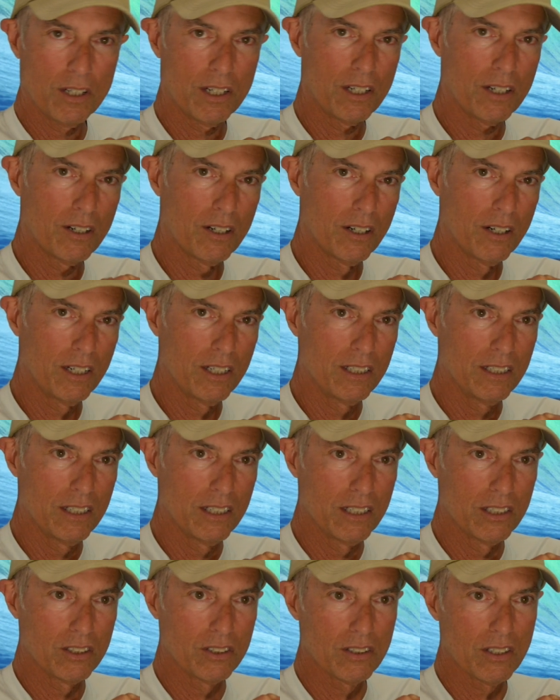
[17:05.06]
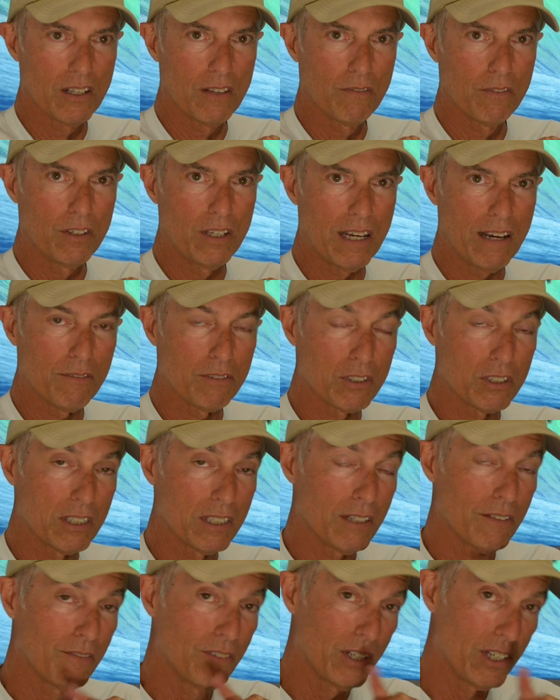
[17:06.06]
than it already is. If you haven't
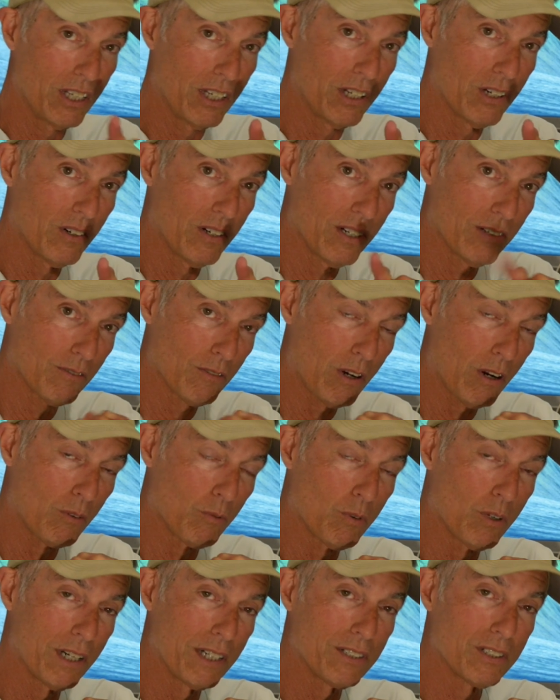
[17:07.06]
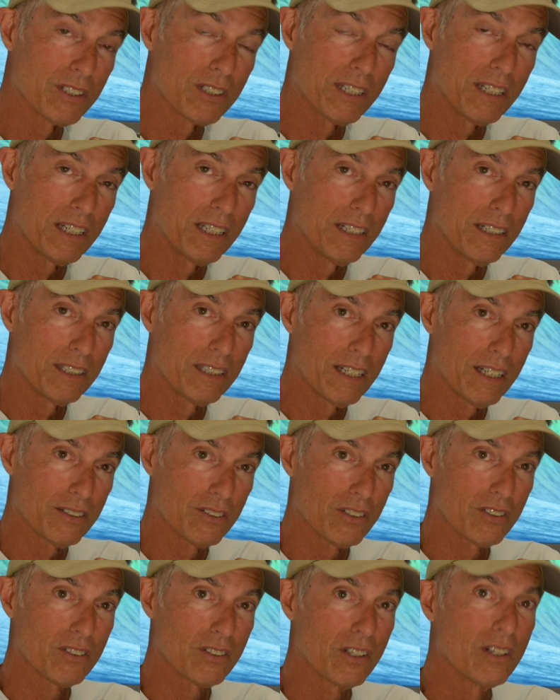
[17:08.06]
seen the video on, on running skinny in
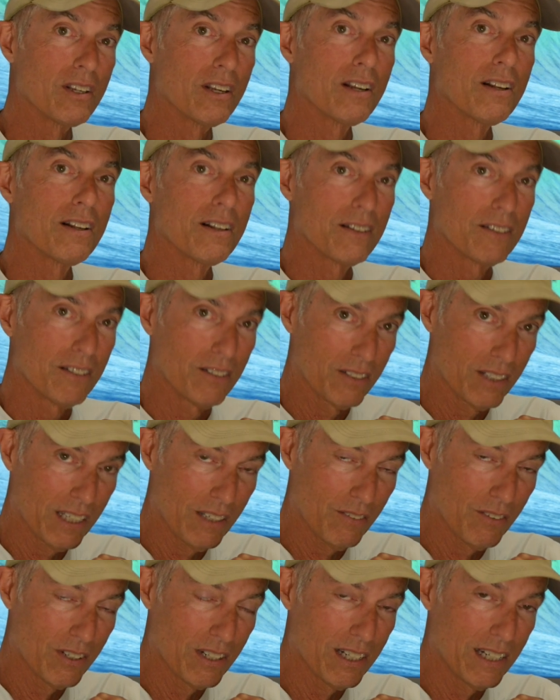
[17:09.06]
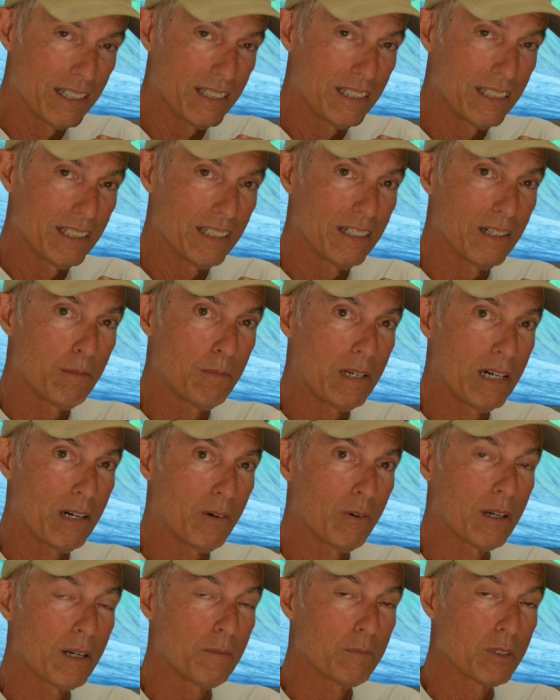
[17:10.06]
Texas, it'll give you an idea
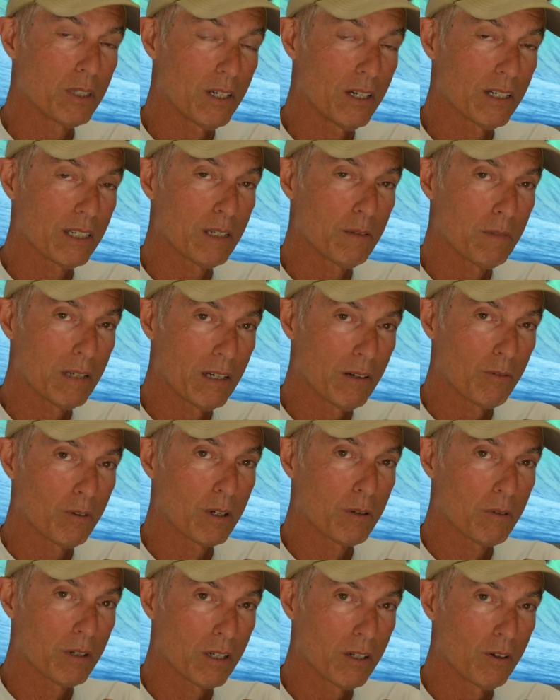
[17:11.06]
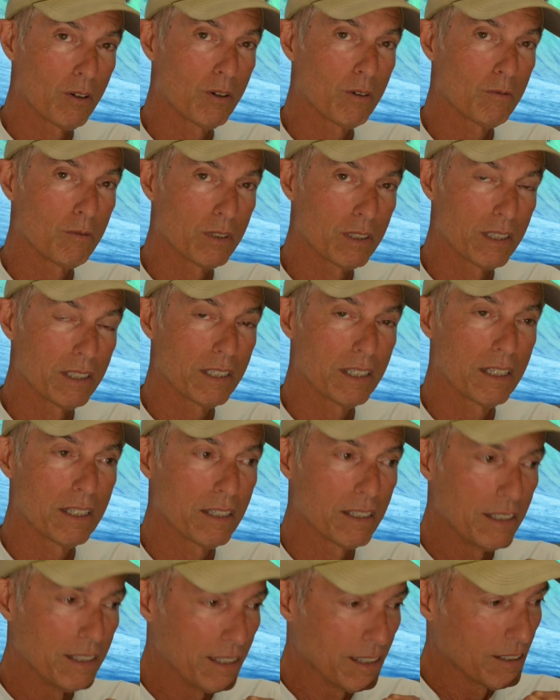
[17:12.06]
about what I'm talking about, where we're going with
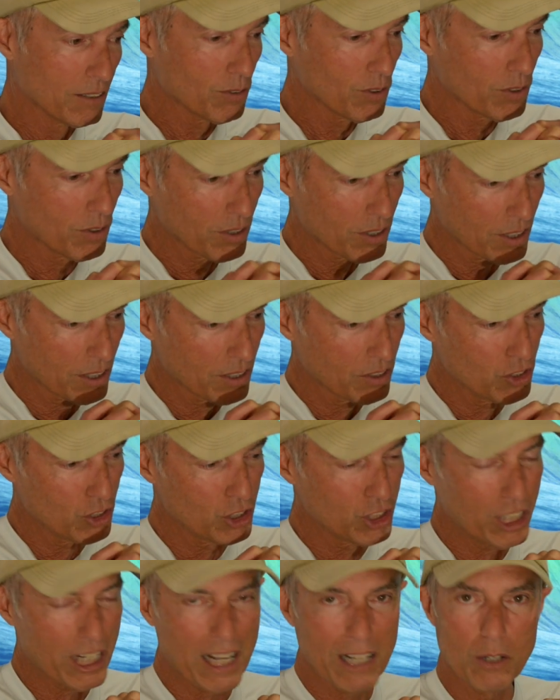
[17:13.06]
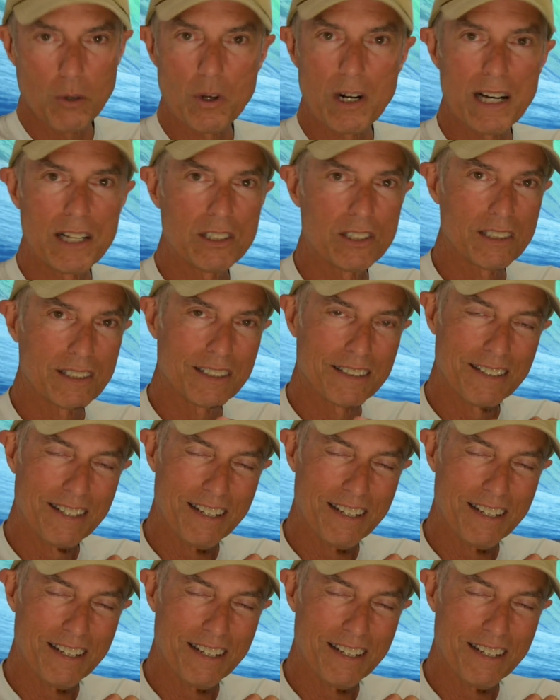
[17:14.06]
the with the shallowizing,